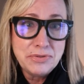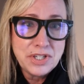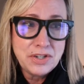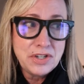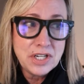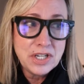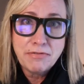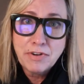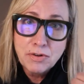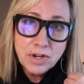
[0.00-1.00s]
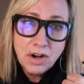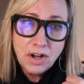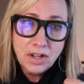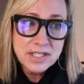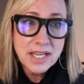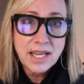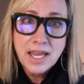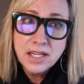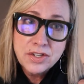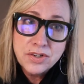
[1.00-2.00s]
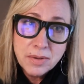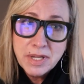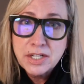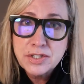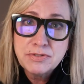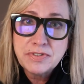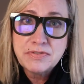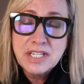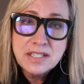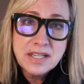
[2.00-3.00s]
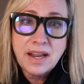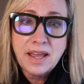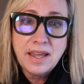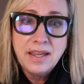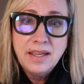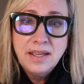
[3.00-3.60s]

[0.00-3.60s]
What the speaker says: You'd get a phone call and say, hey, can you come in at 2:15 today?